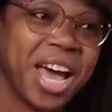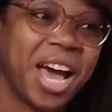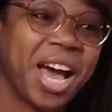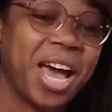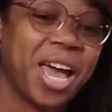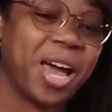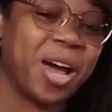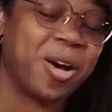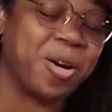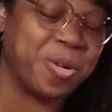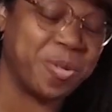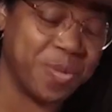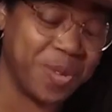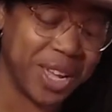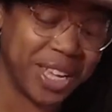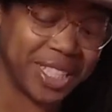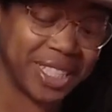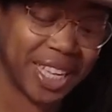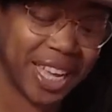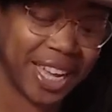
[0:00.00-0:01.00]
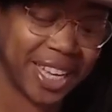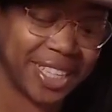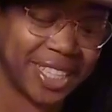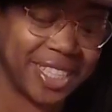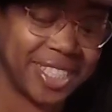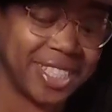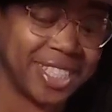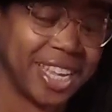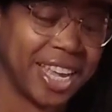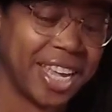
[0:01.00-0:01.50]
I always had
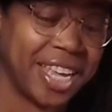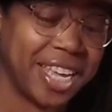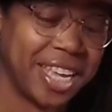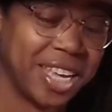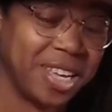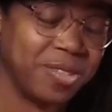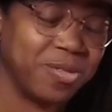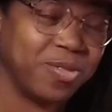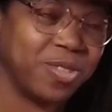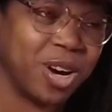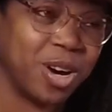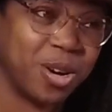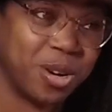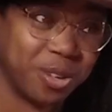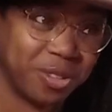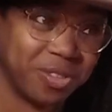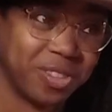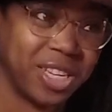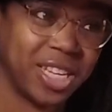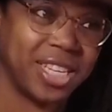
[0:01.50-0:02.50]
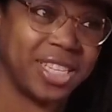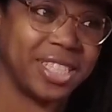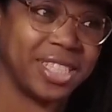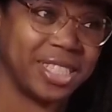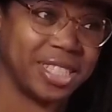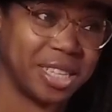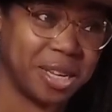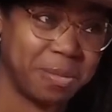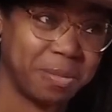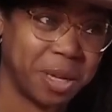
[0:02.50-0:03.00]
to stay involved in
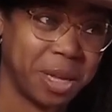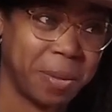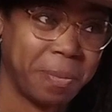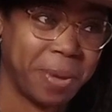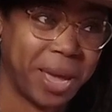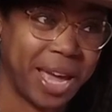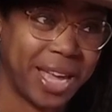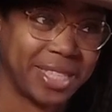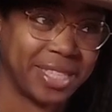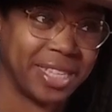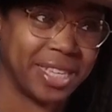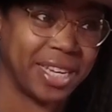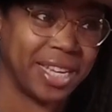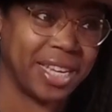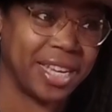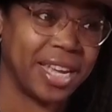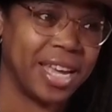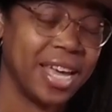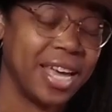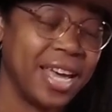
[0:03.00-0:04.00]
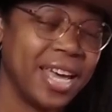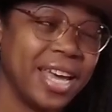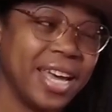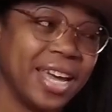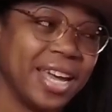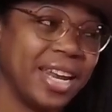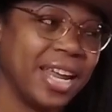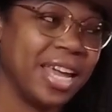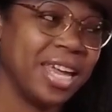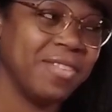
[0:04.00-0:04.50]
some capacity.
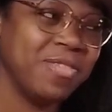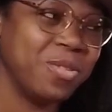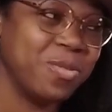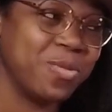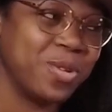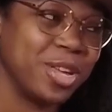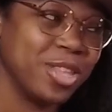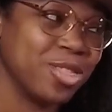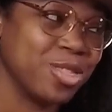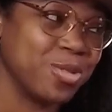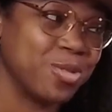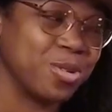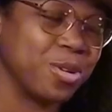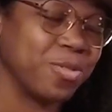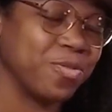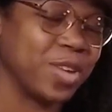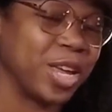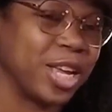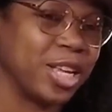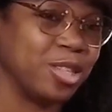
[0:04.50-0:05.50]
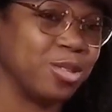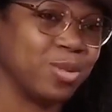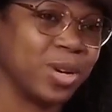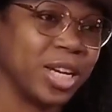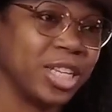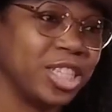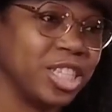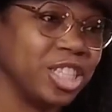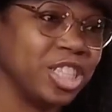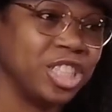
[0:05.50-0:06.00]
And I even went through a phase where
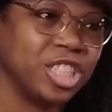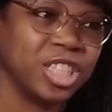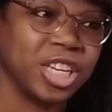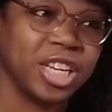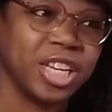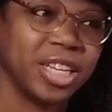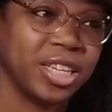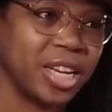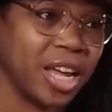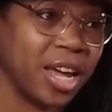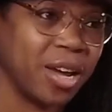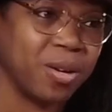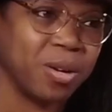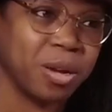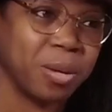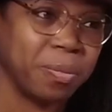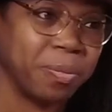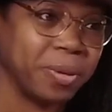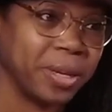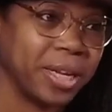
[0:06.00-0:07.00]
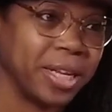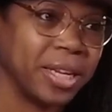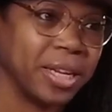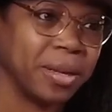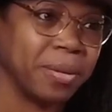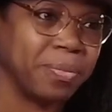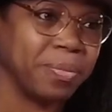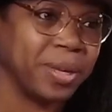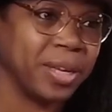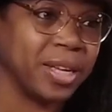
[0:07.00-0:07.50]
I just shut it down
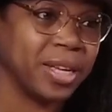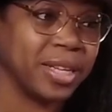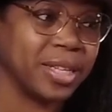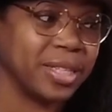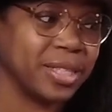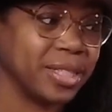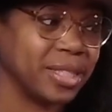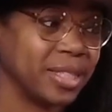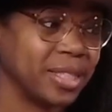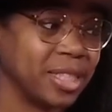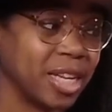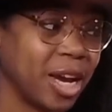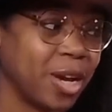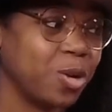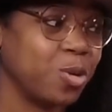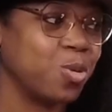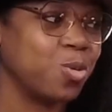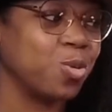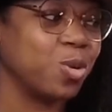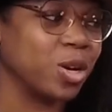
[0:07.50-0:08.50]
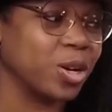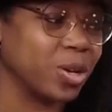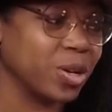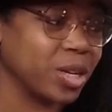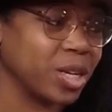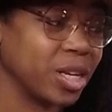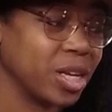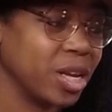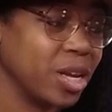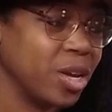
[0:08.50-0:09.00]
completely because title
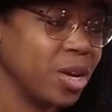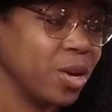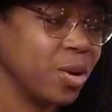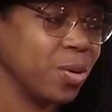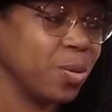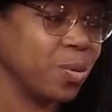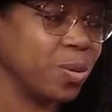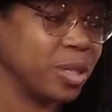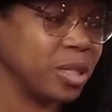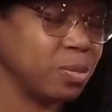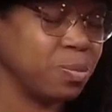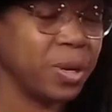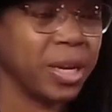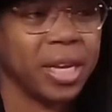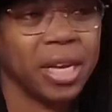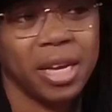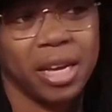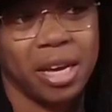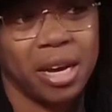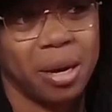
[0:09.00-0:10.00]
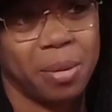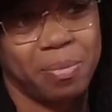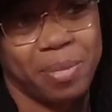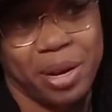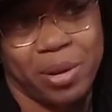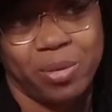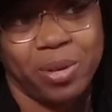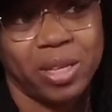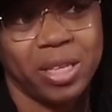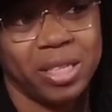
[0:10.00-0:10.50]
work was picking up.
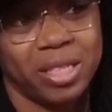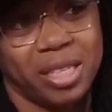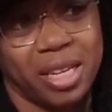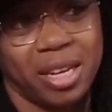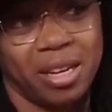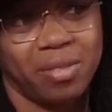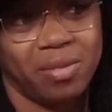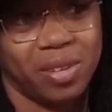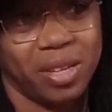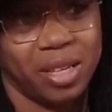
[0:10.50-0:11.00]
My real estate